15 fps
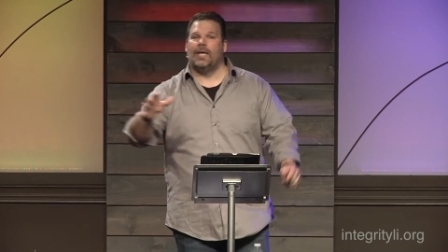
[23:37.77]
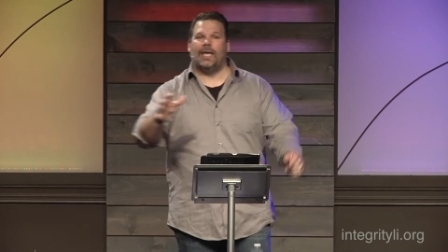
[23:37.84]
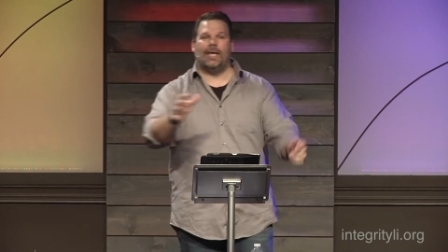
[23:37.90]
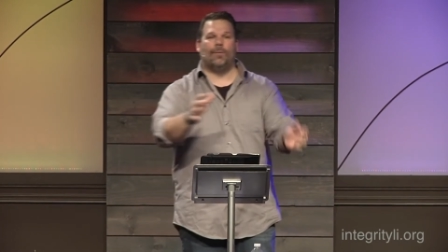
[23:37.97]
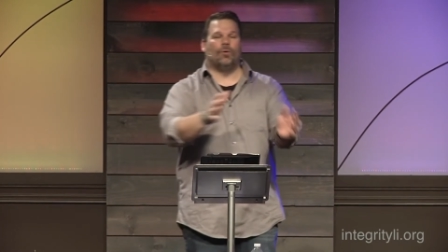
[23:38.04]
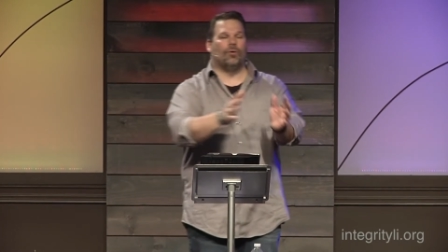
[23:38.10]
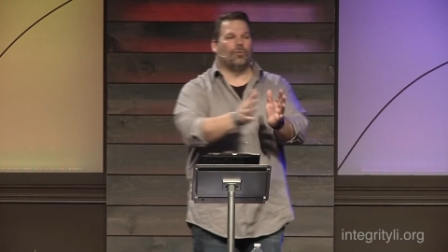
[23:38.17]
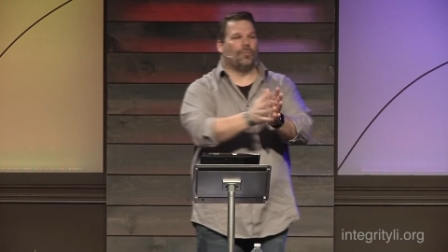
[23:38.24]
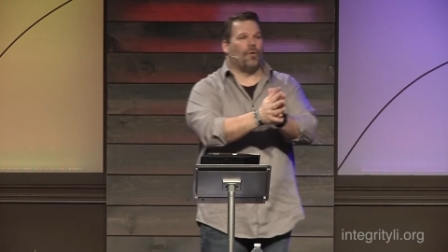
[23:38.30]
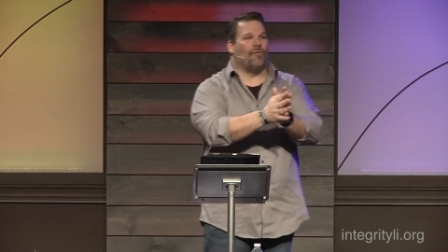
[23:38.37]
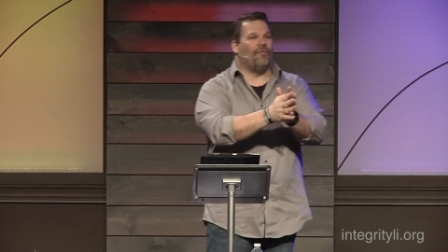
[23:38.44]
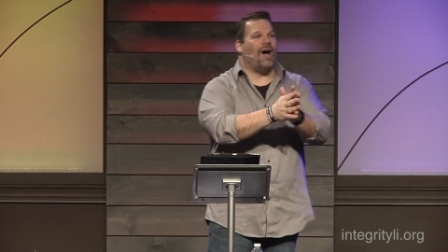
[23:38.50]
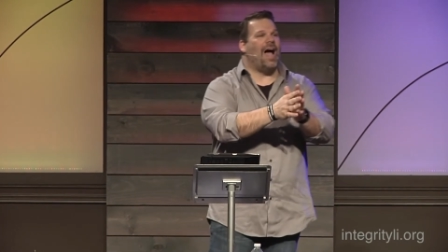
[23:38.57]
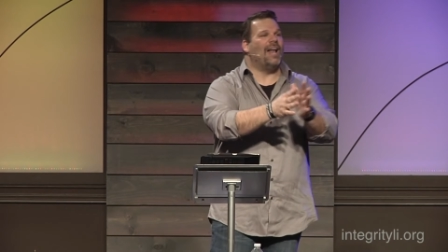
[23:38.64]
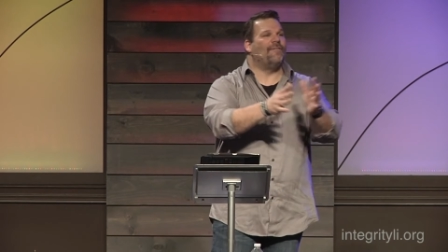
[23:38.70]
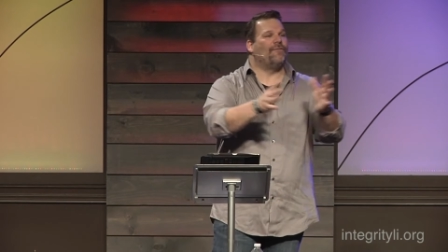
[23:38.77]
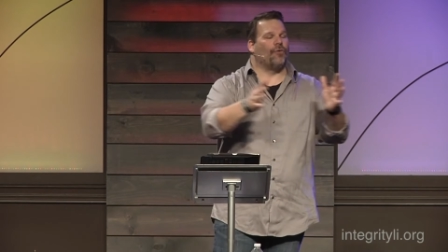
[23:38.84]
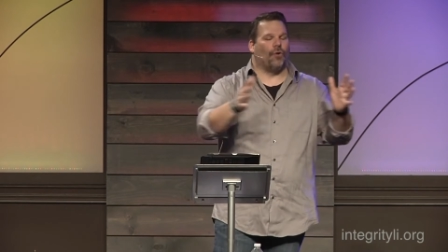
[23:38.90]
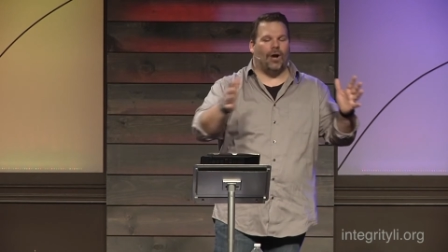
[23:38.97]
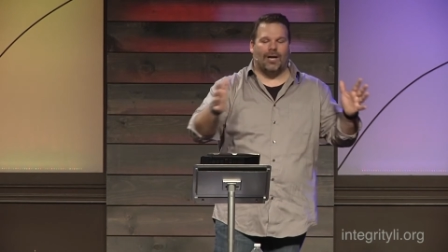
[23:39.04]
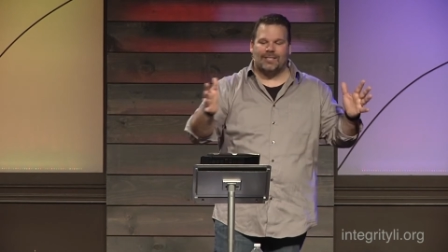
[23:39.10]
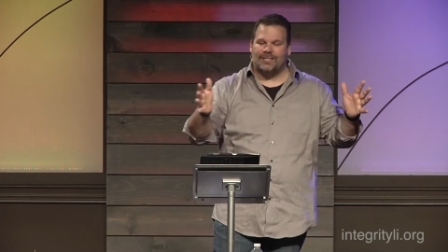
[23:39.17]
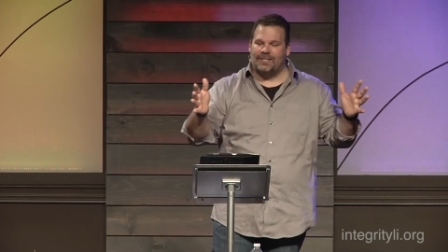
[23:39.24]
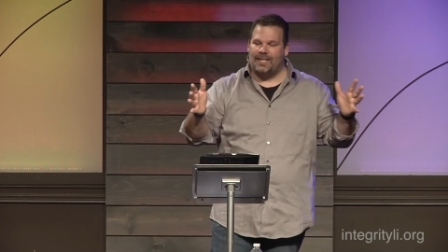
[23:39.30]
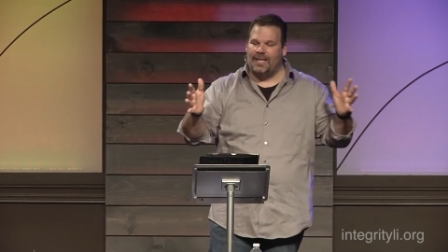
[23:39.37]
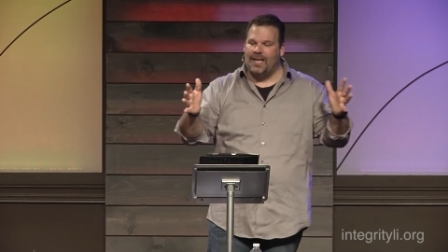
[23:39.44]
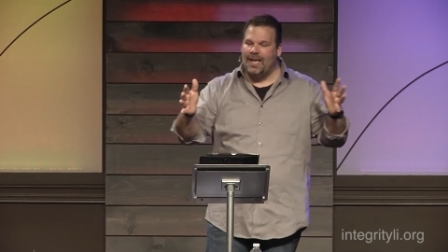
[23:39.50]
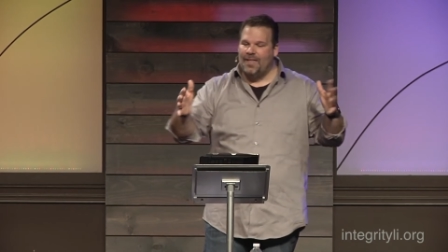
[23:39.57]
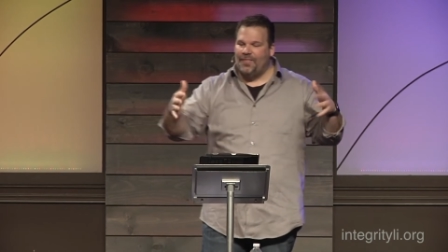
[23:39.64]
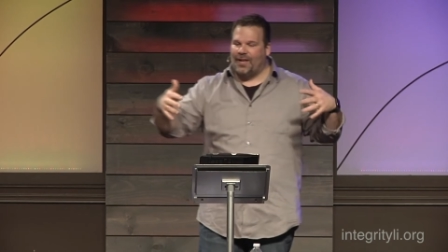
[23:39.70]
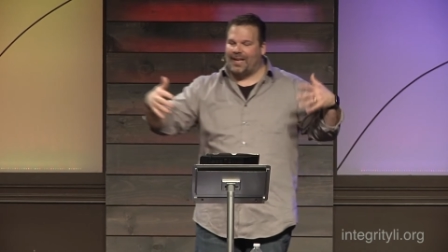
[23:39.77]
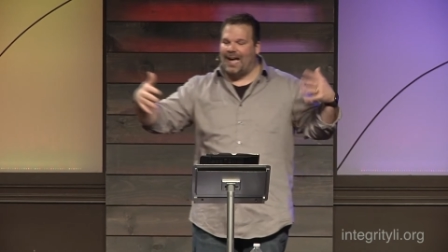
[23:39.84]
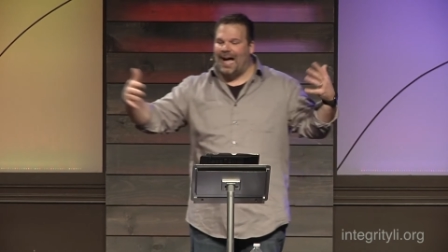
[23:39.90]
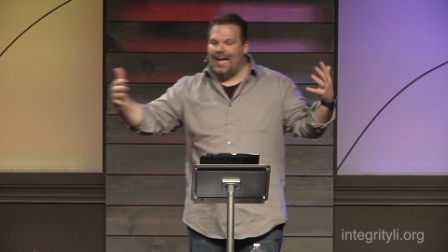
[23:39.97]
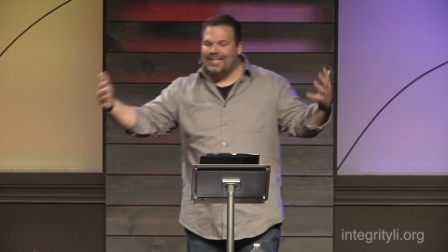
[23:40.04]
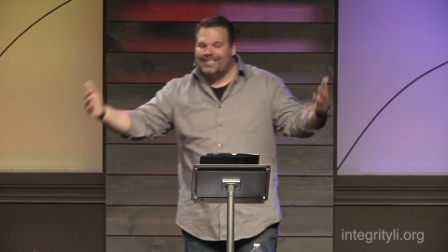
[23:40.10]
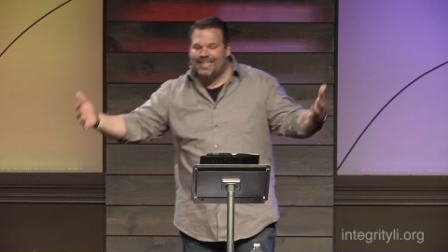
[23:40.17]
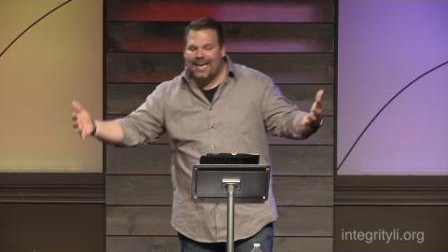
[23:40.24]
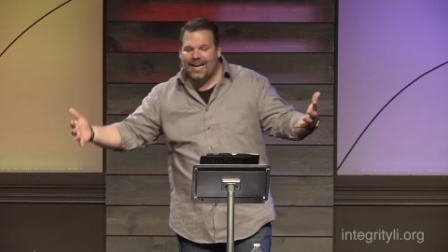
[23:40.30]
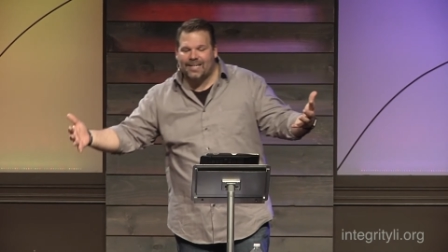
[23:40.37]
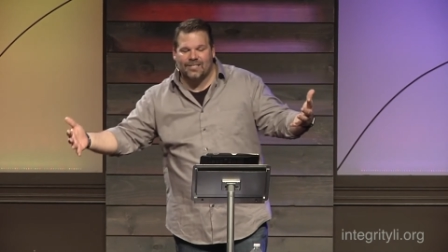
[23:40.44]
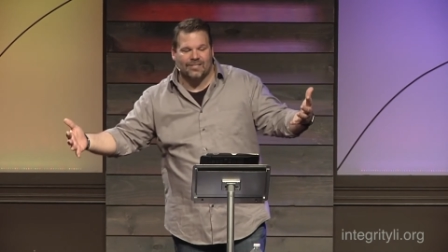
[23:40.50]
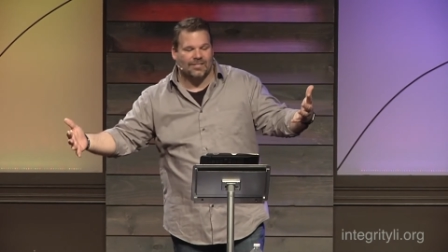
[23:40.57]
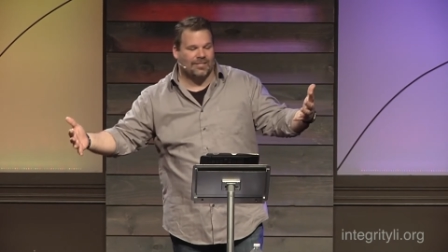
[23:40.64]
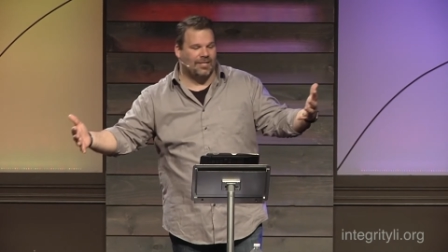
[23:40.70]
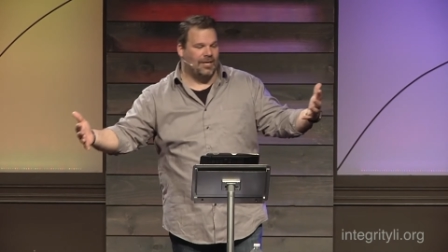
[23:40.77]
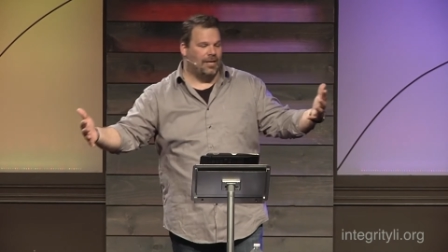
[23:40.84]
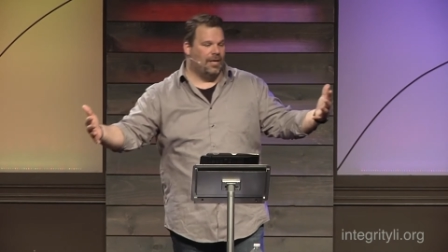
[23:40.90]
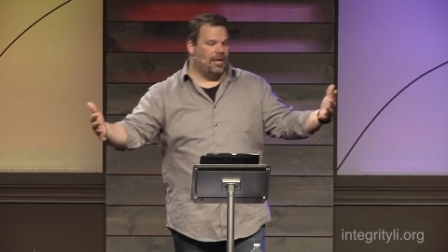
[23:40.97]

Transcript: He will provide for us the, the context